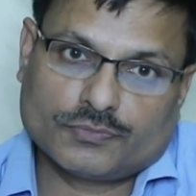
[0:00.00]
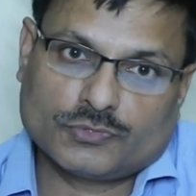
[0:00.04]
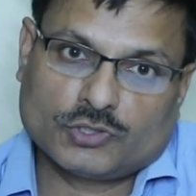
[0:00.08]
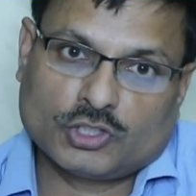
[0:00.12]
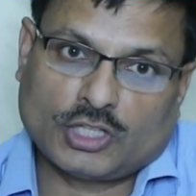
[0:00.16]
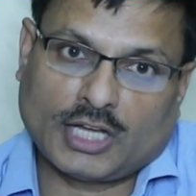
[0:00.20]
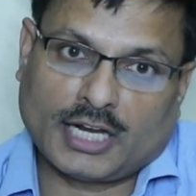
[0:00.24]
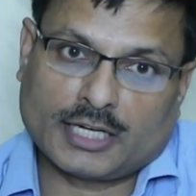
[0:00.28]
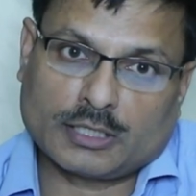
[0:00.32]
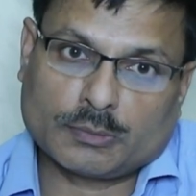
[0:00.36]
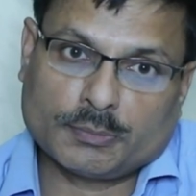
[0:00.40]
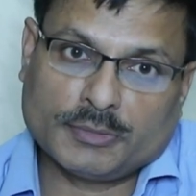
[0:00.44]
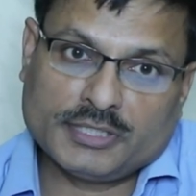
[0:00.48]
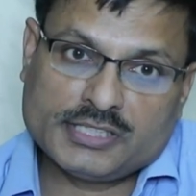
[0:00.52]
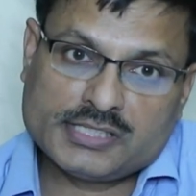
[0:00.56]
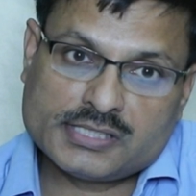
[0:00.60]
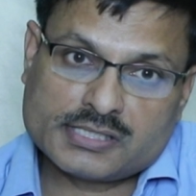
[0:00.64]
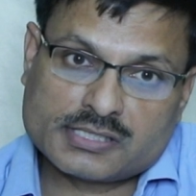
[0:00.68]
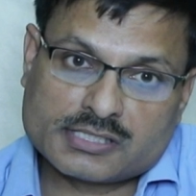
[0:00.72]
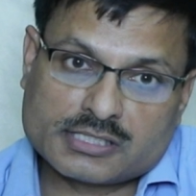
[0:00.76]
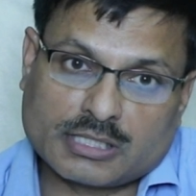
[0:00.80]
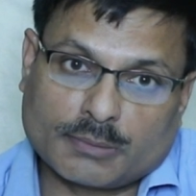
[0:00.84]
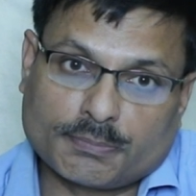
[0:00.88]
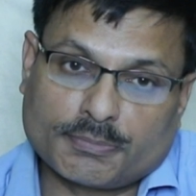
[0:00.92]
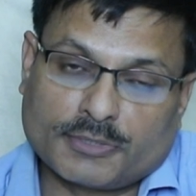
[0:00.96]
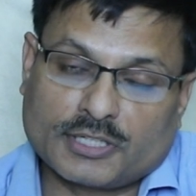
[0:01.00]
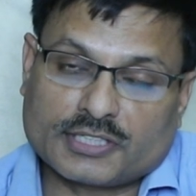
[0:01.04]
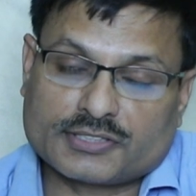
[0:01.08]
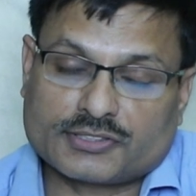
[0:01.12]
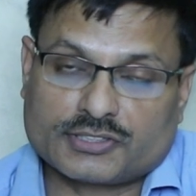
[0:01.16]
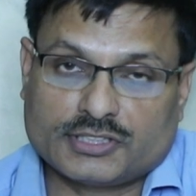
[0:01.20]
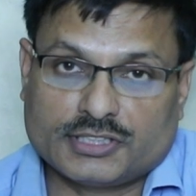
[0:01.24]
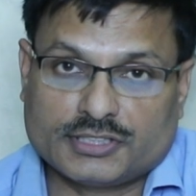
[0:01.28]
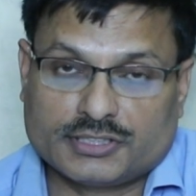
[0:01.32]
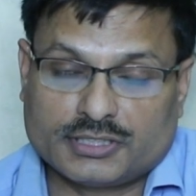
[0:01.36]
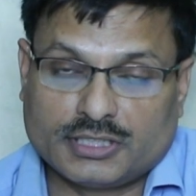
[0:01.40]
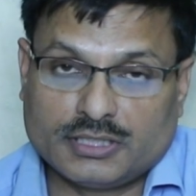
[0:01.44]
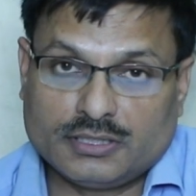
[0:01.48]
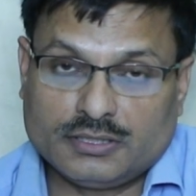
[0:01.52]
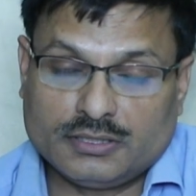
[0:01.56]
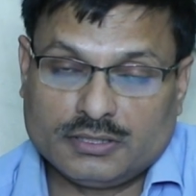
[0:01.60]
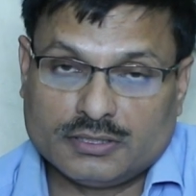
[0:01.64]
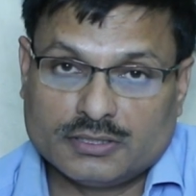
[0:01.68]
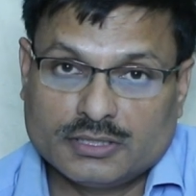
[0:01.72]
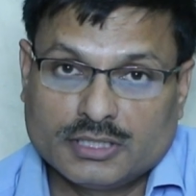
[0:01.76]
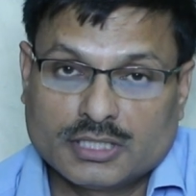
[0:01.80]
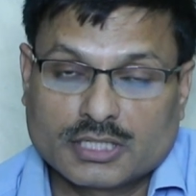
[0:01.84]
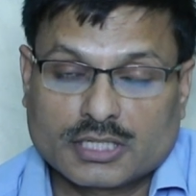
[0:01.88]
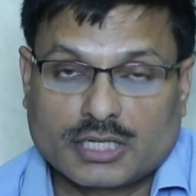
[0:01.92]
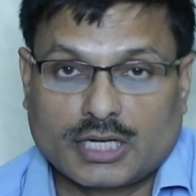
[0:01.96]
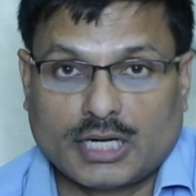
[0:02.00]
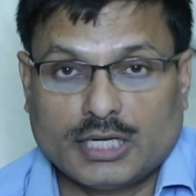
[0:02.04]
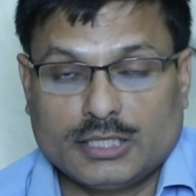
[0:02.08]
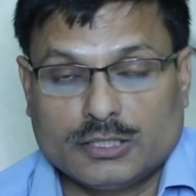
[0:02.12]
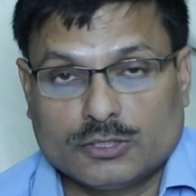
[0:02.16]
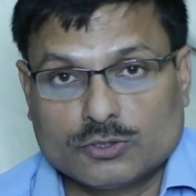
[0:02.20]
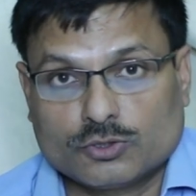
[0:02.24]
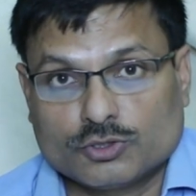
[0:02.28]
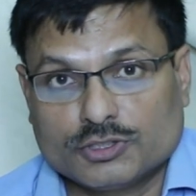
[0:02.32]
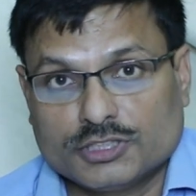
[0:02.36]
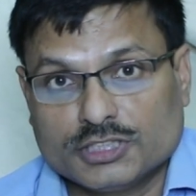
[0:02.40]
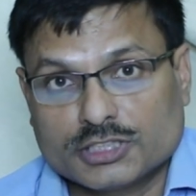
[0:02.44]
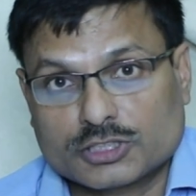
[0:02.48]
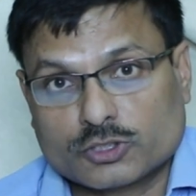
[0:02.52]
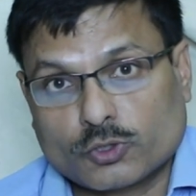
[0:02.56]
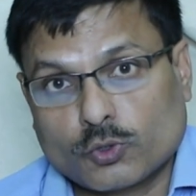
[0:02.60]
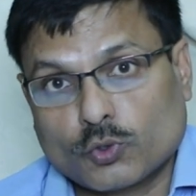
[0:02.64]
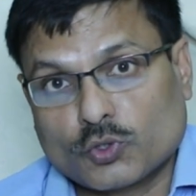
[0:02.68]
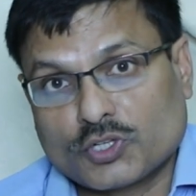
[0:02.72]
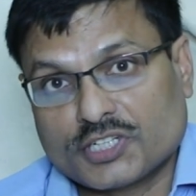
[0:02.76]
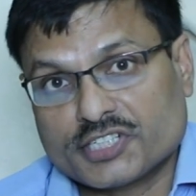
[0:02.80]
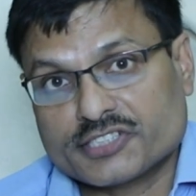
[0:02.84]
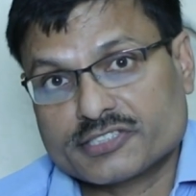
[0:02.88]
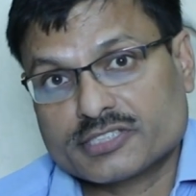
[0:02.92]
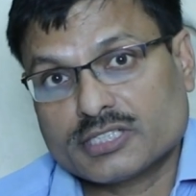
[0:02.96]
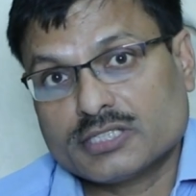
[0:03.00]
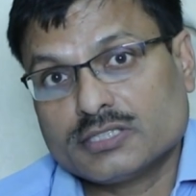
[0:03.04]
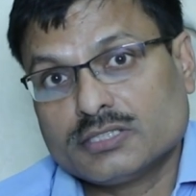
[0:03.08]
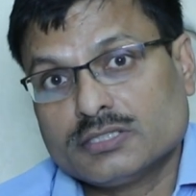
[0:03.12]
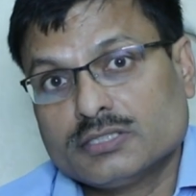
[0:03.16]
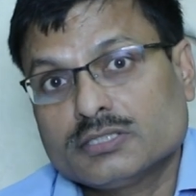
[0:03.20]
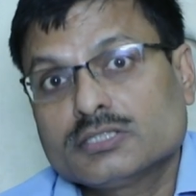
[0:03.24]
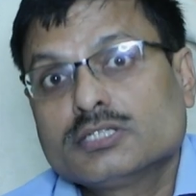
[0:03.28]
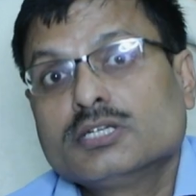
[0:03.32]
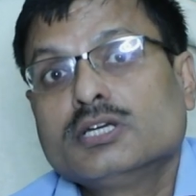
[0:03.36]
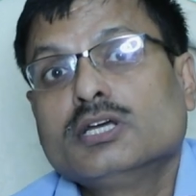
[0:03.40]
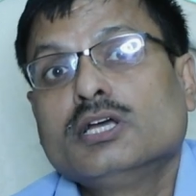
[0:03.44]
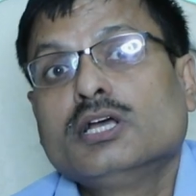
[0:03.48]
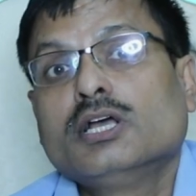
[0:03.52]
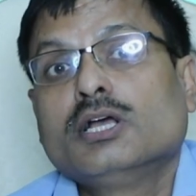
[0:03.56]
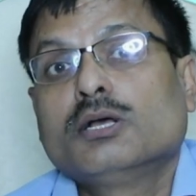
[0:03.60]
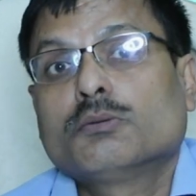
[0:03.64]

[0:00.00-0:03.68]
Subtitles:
That means subluxation can lead to dislocation,